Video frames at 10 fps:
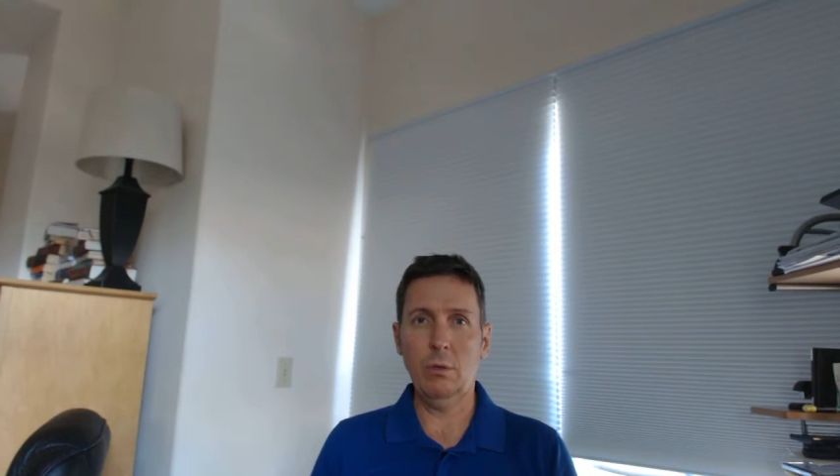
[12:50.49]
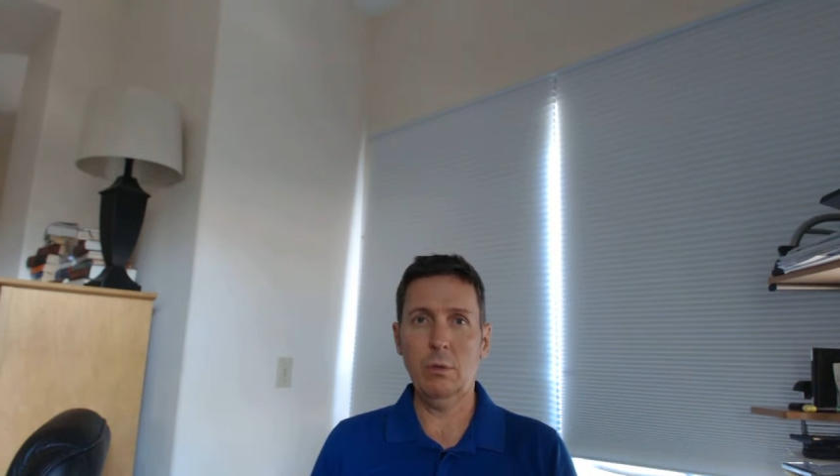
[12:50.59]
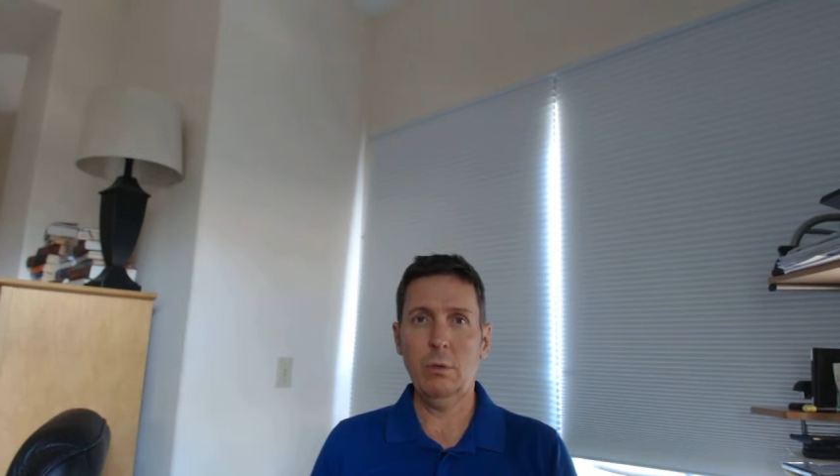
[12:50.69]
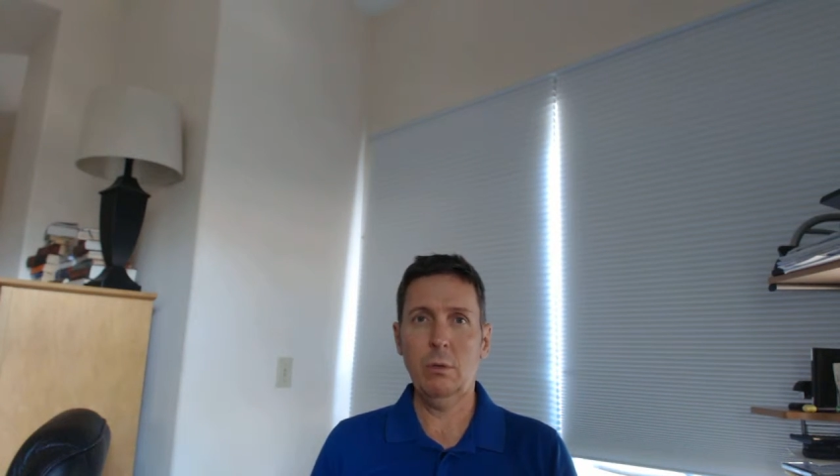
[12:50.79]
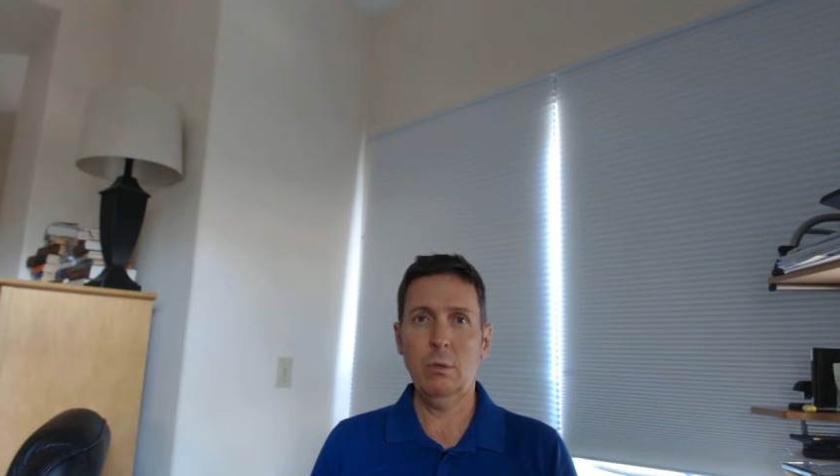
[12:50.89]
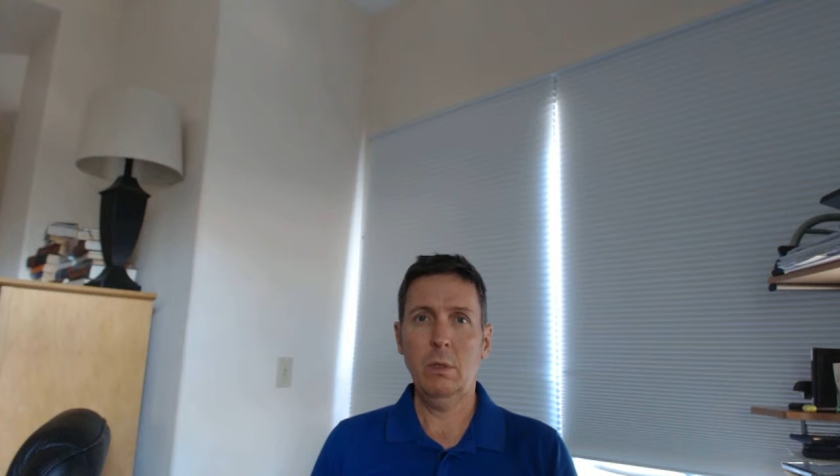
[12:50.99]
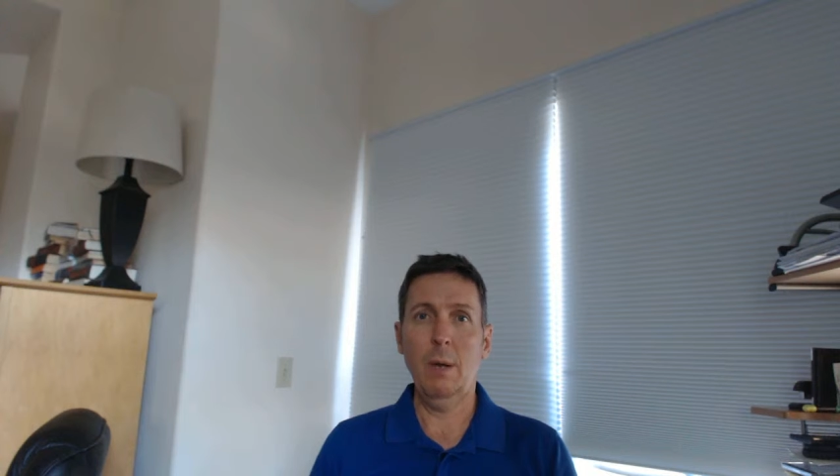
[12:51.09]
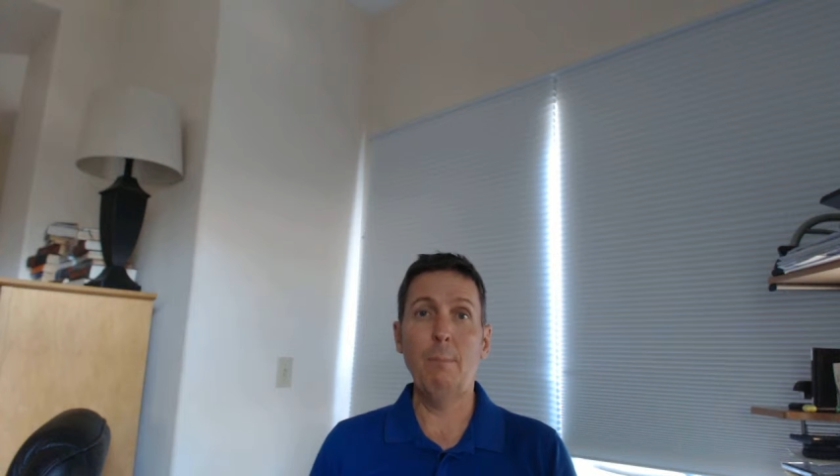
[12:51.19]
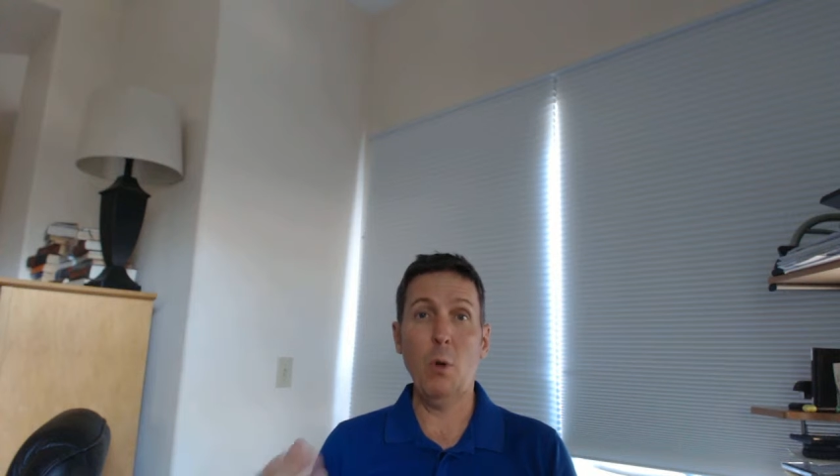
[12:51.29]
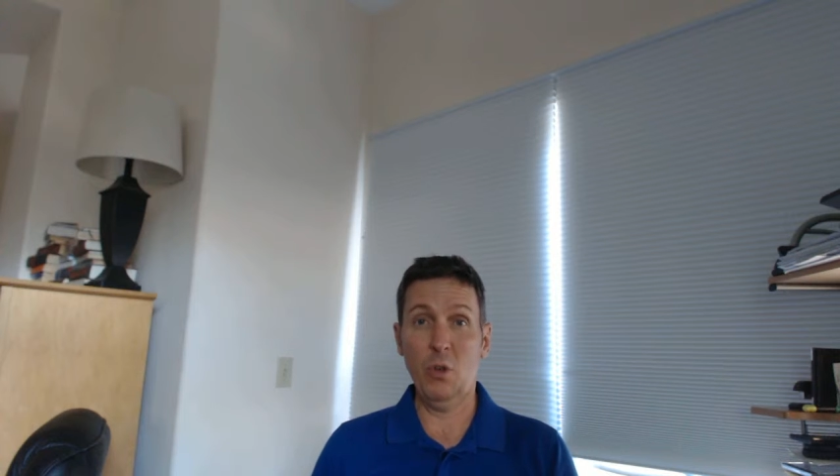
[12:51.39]
a
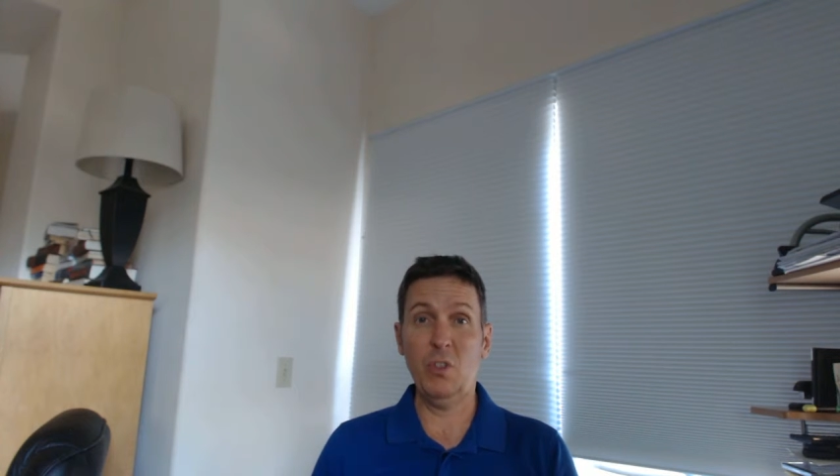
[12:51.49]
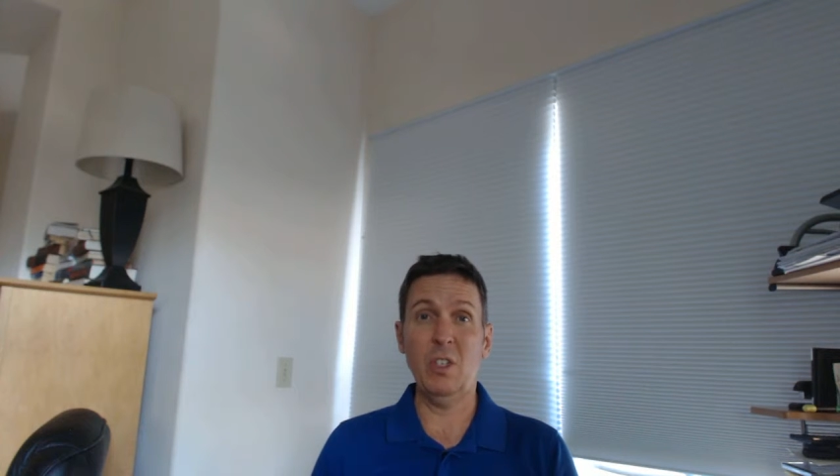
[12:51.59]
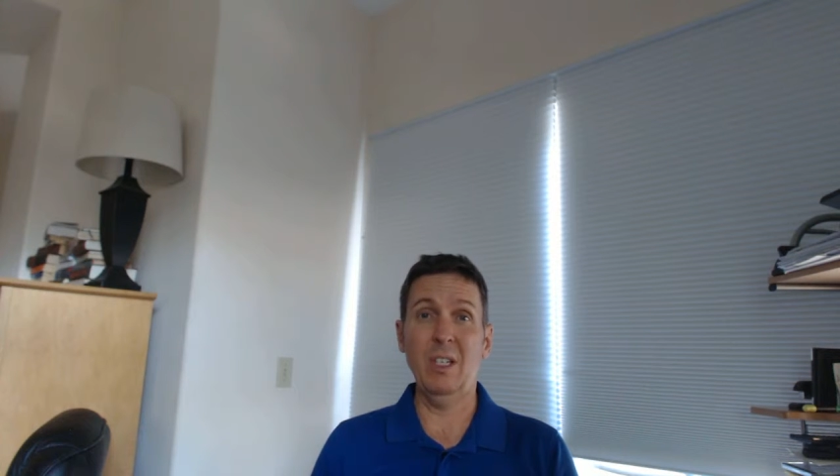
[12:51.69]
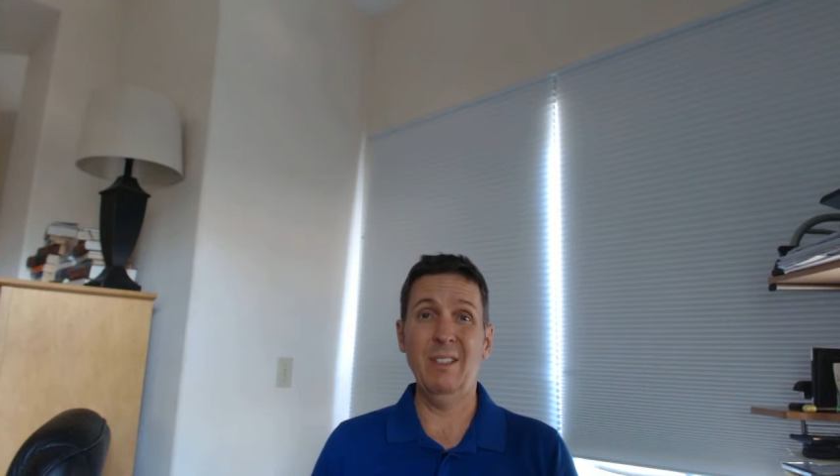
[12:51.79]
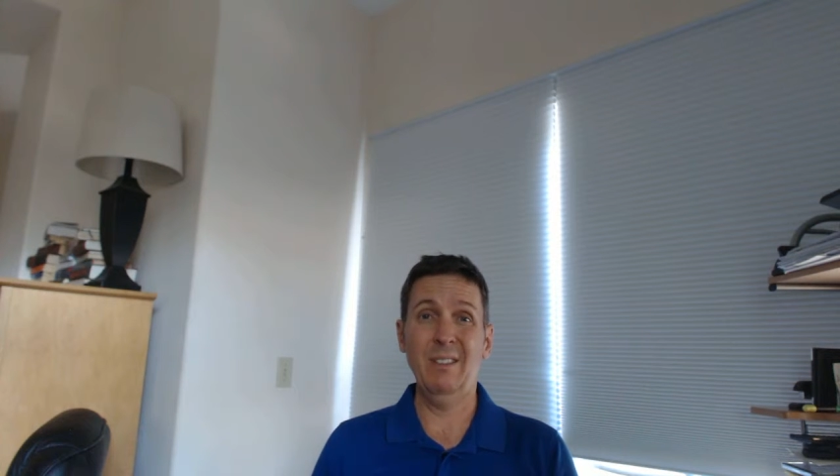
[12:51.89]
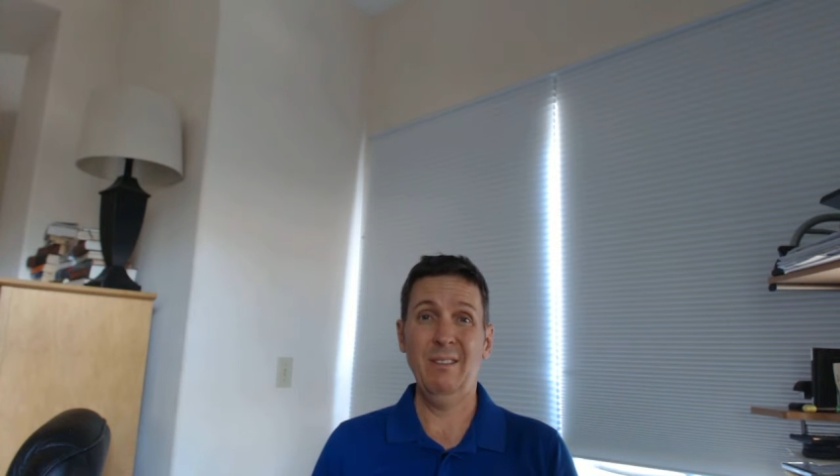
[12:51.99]
12-month period,